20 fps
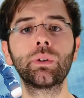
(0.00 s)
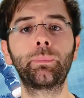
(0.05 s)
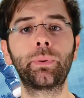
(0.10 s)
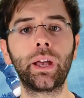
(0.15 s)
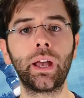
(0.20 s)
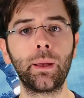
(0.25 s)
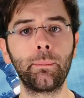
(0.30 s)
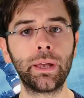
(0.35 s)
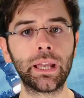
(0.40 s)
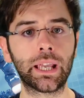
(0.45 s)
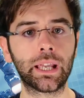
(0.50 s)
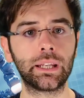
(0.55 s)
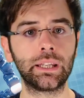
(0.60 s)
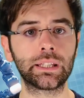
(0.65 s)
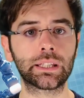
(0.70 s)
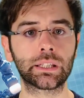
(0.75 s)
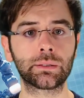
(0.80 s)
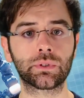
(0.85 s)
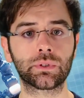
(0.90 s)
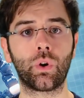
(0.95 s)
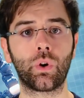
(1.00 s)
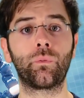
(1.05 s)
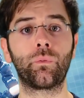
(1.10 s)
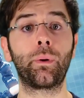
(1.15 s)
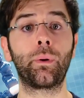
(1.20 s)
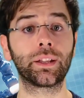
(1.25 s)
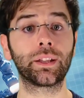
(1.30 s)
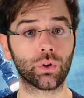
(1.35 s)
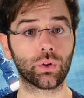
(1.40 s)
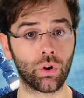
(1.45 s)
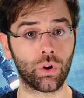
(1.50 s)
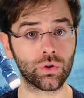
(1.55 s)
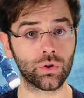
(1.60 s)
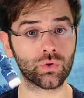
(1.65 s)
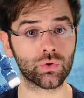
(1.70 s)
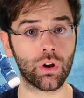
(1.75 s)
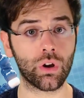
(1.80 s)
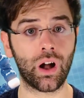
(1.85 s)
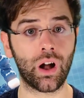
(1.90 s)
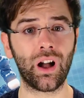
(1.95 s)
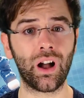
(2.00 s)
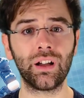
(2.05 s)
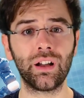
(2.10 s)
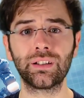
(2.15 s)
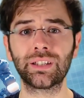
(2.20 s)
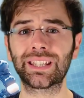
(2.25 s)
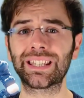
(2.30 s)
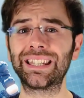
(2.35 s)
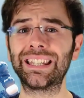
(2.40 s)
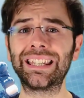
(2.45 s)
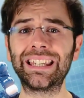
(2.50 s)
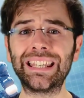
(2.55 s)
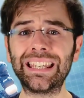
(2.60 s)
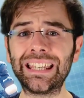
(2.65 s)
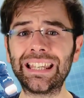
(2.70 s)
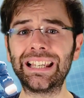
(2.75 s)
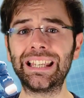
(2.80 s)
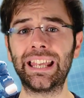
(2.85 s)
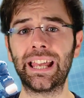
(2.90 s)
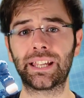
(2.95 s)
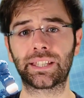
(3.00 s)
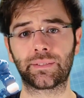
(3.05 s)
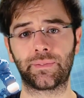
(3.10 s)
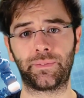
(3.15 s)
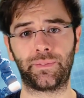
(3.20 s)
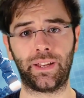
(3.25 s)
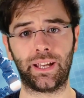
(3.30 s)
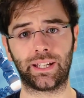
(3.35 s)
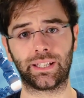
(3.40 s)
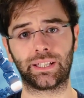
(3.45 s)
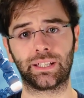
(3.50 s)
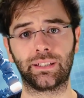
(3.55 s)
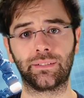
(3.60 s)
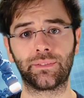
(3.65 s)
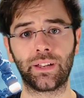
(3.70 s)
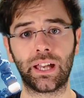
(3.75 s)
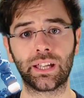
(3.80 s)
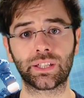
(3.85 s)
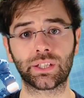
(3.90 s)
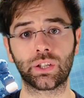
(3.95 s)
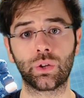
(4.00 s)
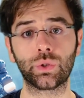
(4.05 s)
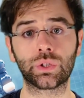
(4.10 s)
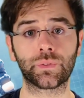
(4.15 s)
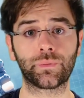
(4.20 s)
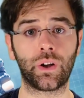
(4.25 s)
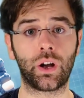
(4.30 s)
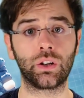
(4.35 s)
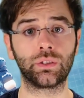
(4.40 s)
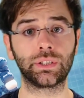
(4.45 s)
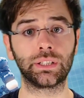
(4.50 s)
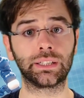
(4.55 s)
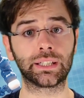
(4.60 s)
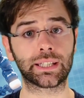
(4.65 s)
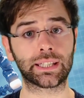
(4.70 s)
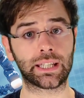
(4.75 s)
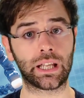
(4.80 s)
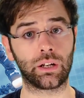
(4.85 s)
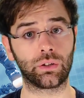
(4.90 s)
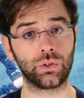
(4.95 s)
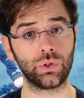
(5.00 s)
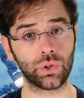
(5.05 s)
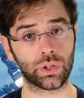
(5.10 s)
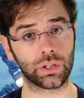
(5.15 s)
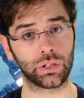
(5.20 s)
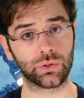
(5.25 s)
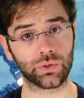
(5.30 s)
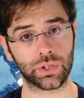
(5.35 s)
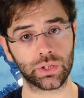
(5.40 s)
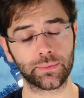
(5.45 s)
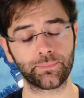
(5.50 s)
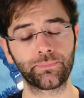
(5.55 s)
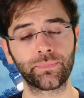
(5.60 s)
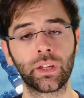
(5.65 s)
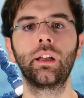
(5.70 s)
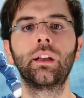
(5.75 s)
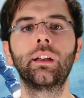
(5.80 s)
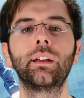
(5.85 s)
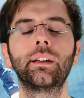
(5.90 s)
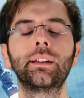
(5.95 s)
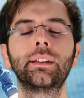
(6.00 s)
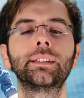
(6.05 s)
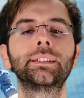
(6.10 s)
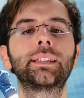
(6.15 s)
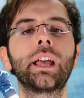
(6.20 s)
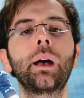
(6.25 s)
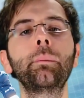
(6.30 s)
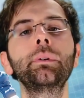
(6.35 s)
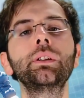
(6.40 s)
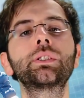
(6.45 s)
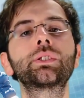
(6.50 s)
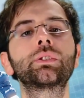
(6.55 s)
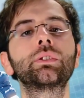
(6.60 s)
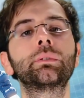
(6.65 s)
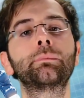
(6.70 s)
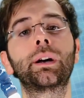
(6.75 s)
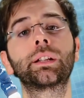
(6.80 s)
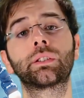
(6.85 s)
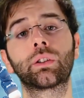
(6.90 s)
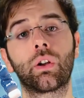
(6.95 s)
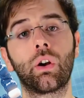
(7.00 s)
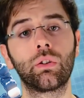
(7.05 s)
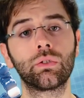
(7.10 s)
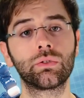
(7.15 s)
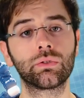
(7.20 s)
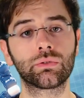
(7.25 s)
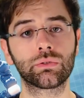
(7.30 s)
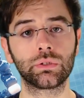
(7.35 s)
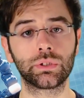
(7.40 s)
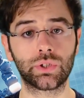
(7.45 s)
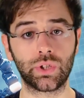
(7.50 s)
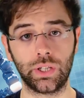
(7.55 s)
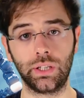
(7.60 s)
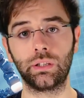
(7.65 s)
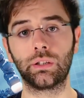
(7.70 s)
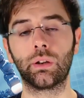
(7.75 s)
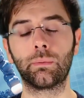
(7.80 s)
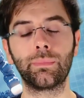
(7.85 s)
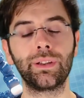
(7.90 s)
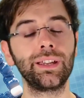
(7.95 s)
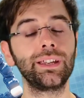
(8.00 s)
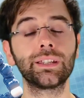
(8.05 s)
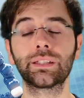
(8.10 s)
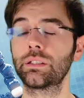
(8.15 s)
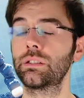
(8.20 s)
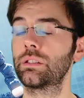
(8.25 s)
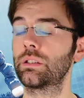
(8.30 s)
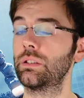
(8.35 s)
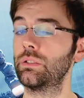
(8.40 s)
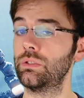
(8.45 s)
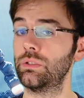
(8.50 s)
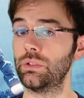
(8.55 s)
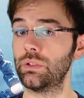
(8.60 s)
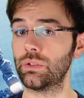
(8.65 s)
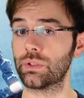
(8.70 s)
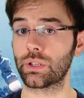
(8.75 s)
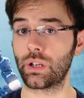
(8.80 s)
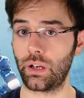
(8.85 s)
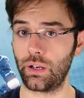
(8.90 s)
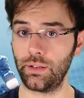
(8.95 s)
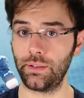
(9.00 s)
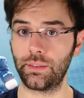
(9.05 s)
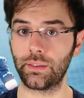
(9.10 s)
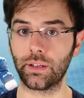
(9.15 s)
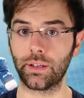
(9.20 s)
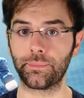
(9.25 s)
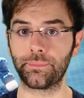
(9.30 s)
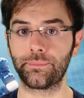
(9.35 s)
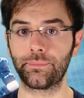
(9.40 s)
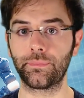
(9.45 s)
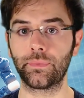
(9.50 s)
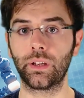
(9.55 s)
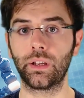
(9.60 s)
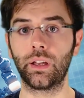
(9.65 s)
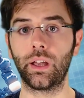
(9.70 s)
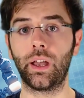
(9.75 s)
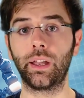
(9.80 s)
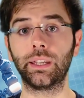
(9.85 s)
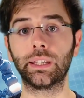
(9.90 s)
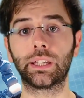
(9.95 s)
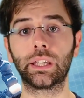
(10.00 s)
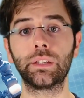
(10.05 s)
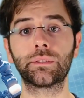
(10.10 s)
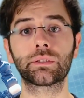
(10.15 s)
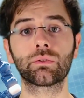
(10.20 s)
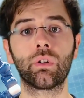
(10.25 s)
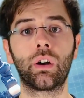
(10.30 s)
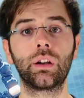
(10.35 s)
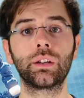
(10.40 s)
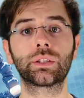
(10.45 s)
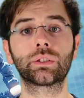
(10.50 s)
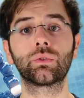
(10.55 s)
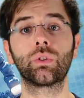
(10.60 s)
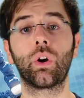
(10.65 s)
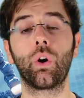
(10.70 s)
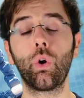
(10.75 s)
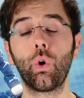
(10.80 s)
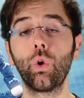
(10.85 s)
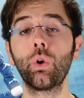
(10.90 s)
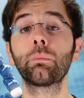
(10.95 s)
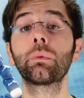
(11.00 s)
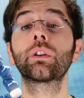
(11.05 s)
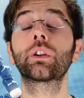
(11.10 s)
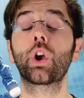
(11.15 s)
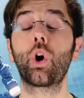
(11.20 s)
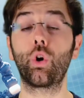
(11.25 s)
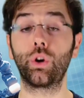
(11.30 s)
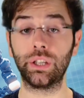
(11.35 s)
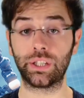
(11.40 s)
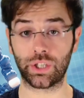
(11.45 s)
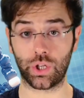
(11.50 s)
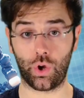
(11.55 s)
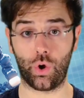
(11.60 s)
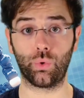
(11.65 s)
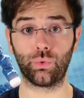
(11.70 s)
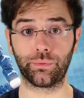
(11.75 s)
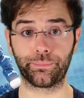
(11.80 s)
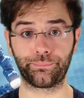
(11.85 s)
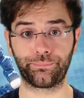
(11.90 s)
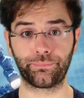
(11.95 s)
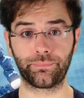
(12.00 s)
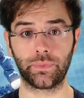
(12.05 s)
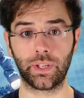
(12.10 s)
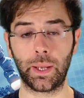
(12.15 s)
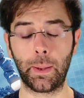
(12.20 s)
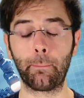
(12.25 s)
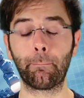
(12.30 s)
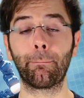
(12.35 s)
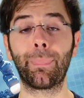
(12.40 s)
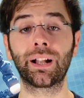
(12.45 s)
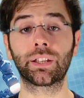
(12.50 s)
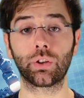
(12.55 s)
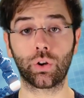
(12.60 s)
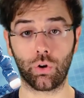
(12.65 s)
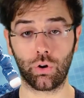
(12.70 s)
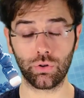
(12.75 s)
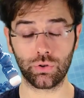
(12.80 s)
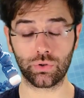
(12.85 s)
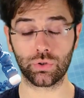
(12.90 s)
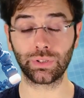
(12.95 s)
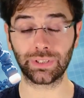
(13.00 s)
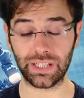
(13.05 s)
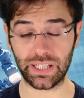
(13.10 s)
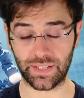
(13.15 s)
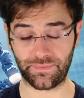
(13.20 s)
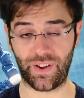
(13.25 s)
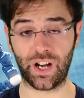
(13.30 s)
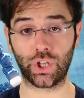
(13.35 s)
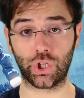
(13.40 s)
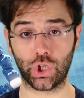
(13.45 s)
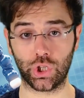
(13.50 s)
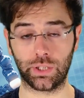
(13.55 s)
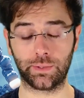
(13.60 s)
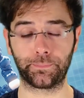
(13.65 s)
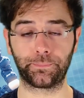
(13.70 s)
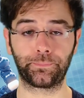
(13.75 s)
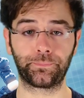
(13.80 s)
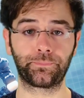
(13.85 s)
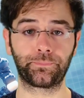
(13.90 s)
repair mechanisms of mitochondria aren't nearly as effective as those found in the cell nucleus. Damage to the mitochondrial genome isn't good news either, and it gives rise to a hallmark on its own: mitochondrial dysfunction.